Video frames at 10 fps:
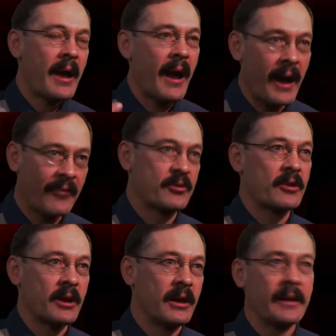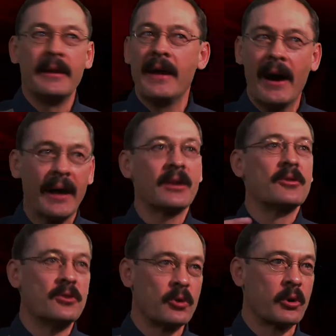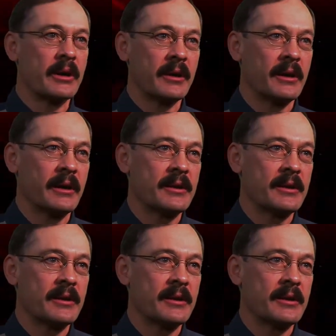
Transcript: after the hunt, not during the hunt.